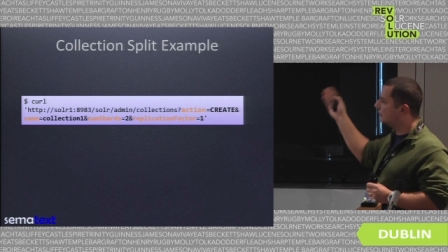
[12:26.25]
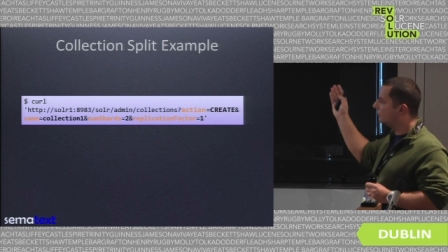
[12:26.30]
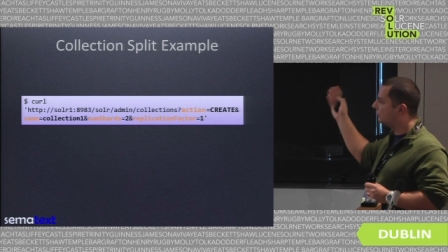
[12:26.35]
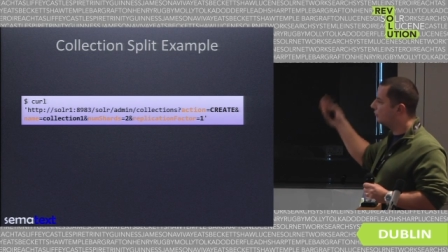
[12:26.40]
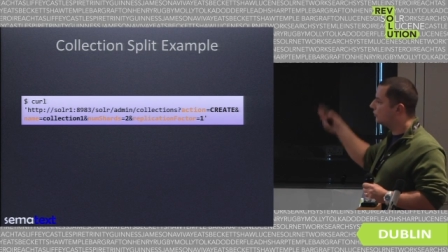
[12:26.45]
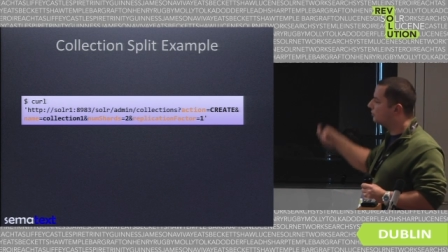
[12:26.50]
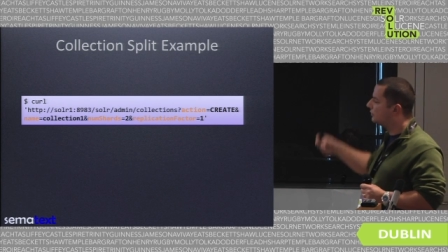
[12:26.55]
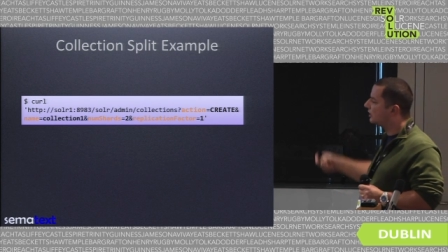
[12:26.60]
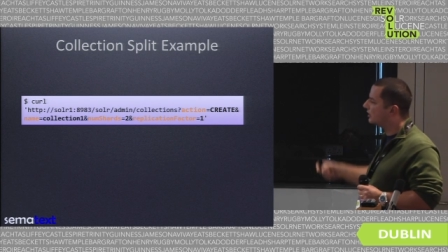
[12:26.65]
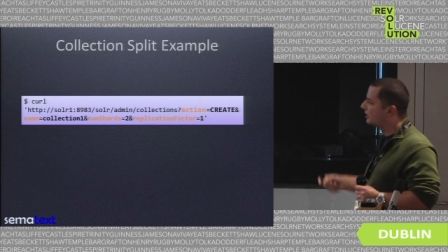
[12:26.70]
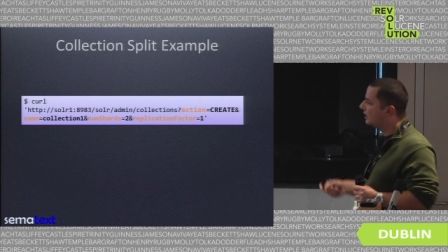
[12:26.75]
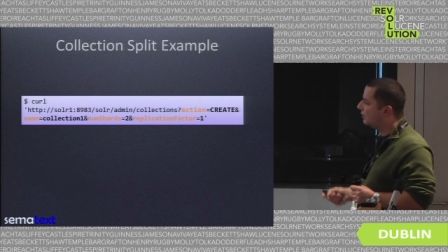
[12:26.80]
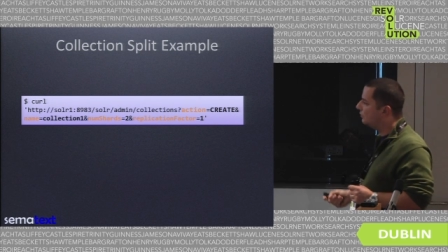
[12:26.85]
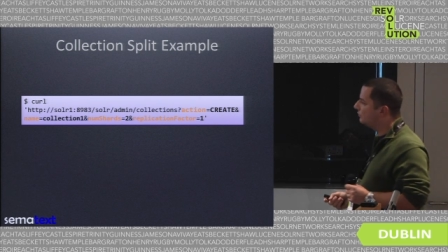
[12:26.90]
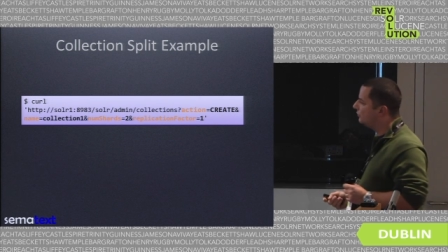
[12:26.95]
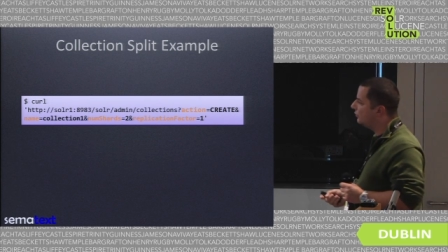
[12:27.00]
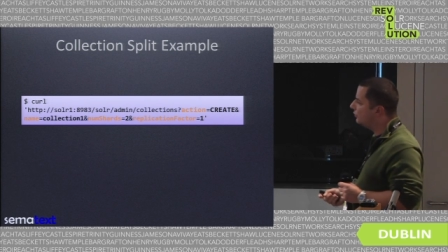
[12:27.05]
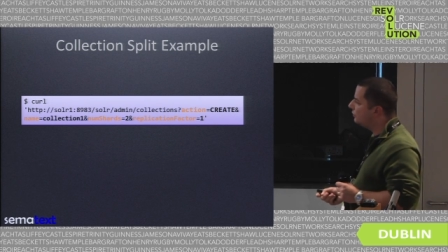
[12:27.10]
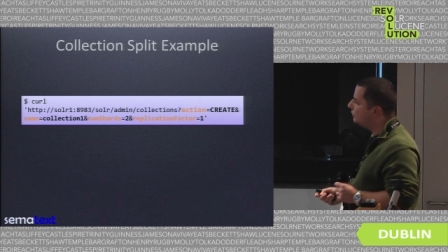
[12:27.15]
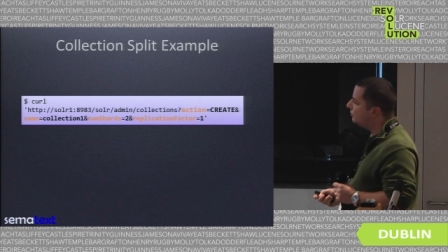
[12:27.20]
from the cloud
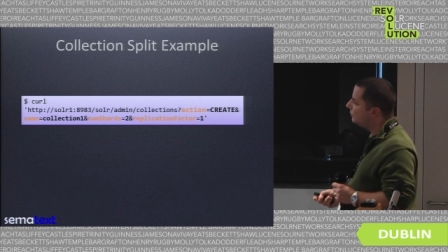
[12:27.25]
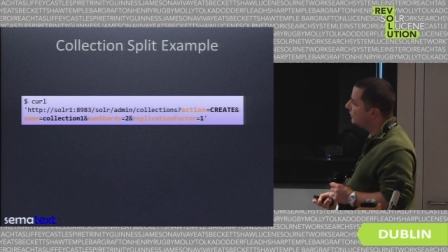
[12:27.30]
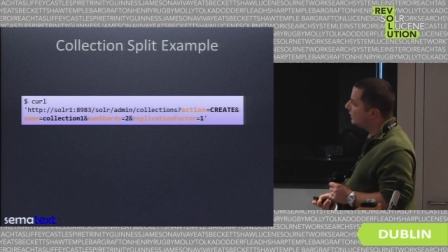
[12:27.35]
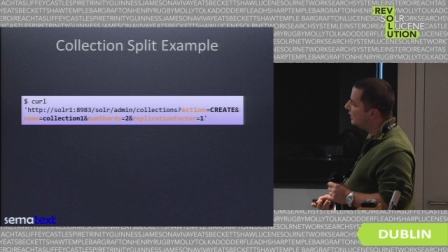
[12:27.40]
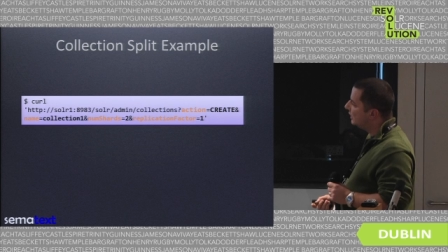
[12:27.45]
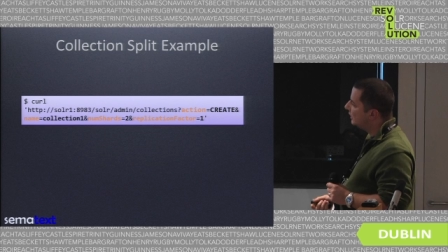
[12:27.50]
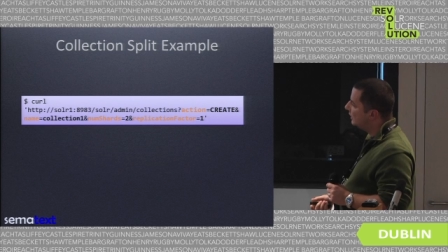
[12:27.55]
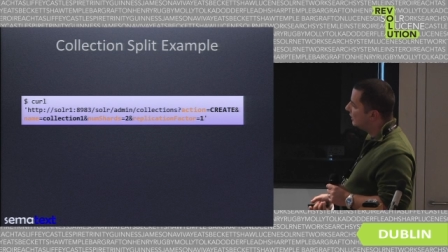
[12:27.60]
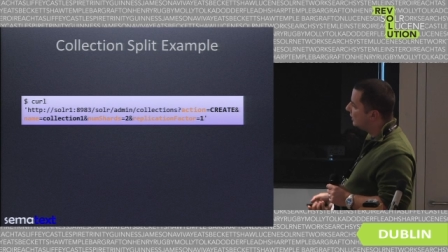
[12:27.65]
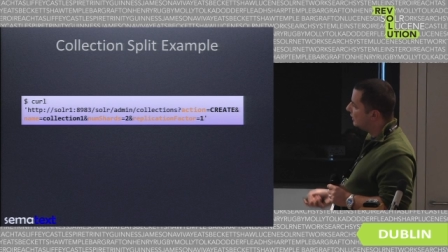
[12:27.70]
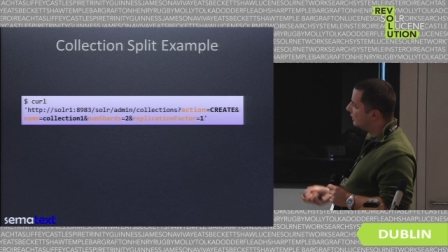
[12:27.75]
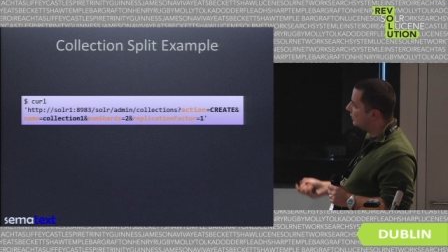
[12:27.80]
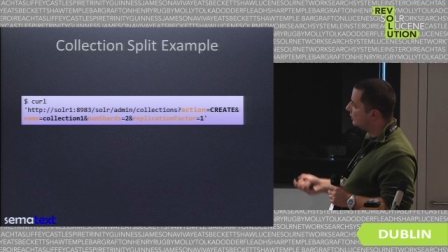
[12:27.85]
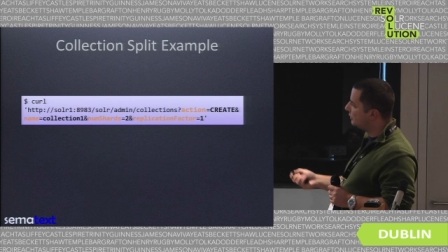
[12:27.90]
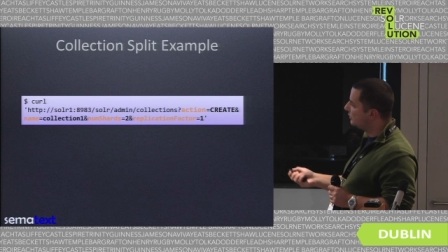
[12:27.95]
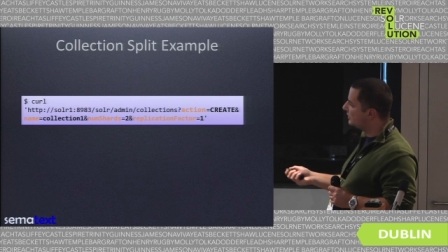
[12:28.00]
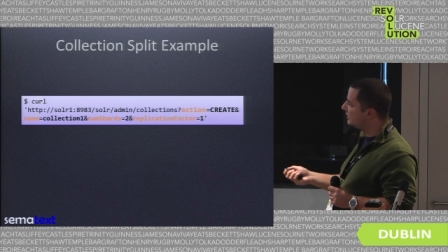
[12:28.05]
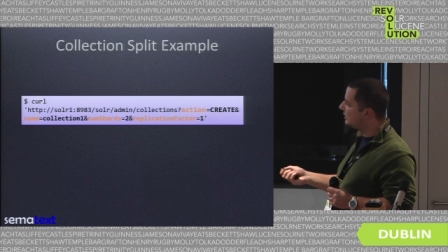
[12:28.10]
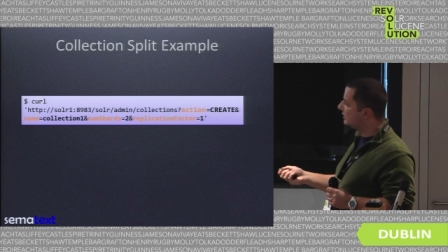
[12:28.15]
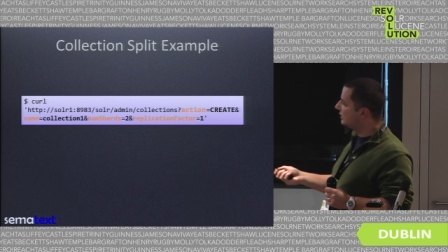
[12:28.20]
view.
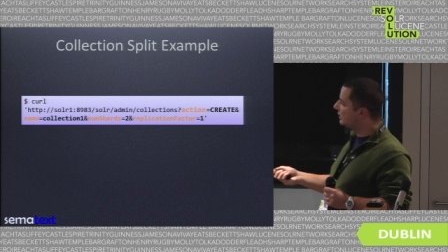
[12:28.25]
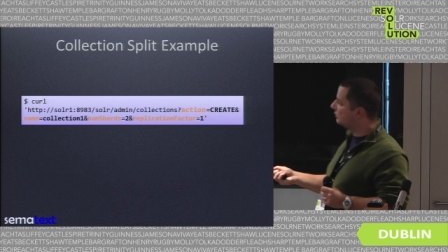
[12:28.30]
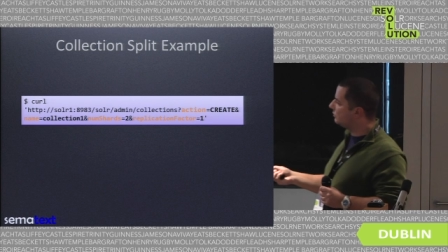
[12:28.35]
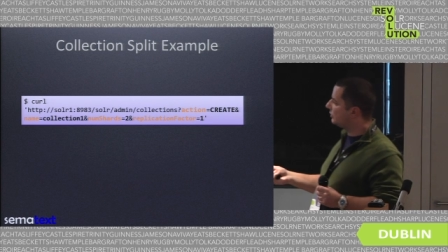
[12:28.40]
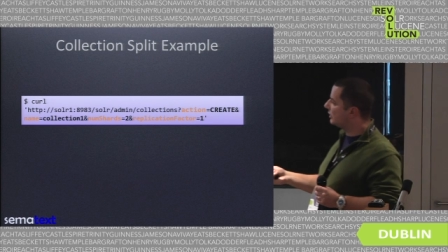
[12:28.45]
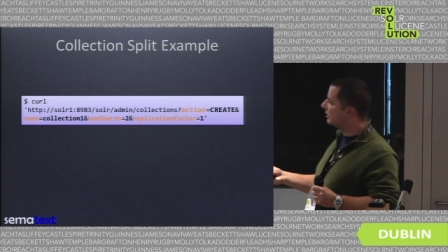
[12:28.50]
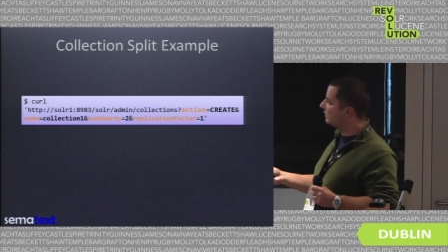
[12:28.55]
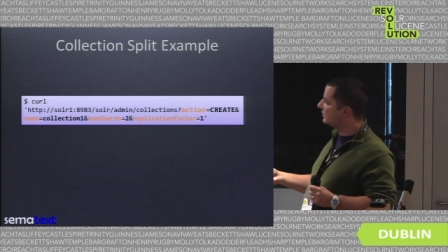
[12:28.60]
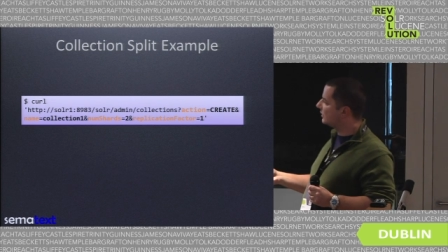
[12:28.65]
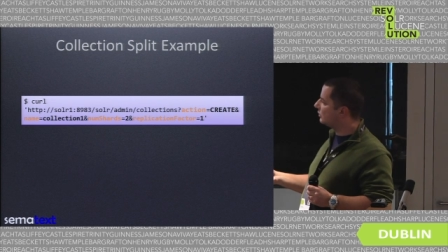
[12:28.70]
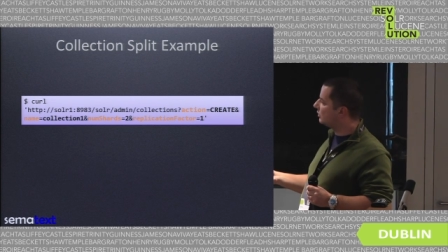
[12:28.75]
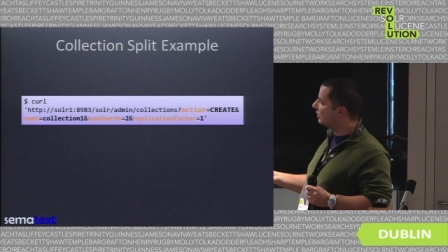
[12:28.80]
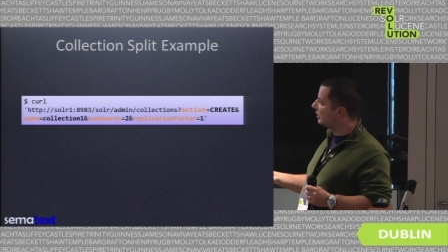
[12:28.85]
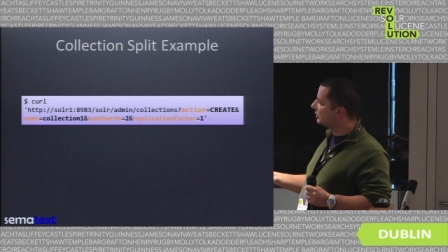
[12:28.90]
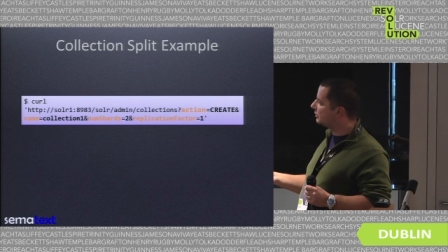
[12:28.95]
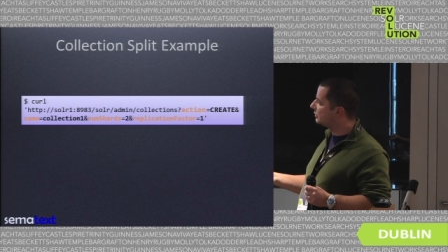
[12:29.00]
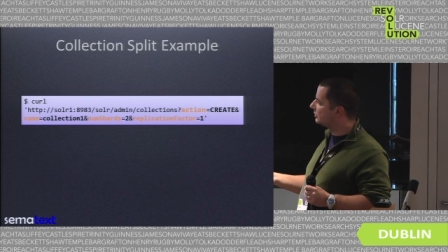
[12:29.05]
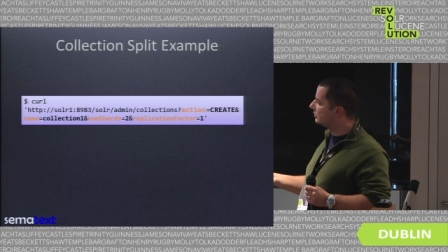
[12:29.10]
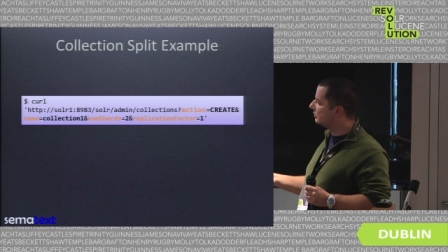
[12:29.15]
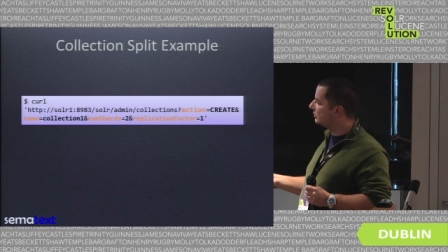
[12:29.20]
you see that we have a
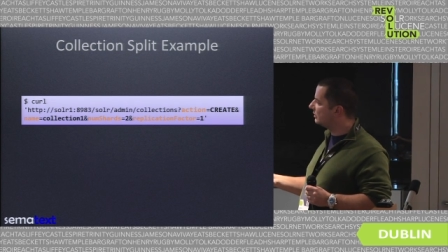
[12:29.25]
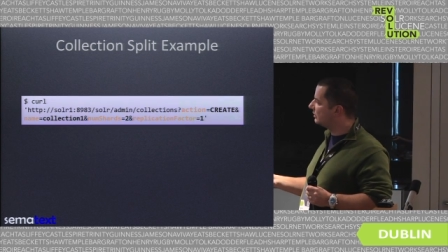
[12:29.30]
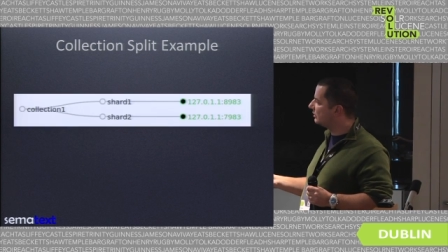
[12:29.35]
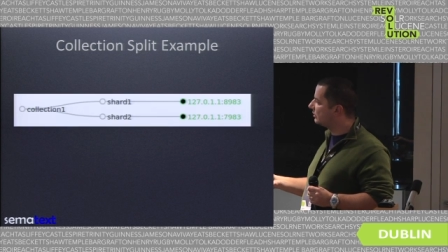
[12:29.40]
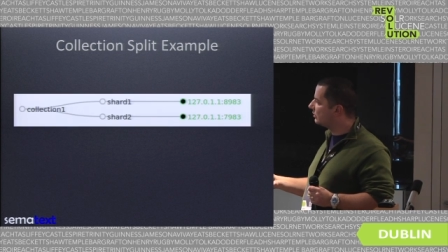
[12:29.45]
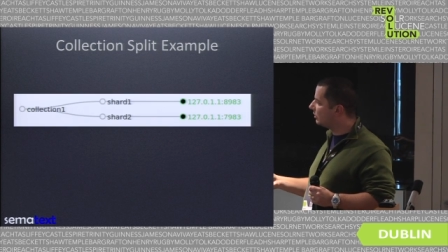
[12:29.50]
collection,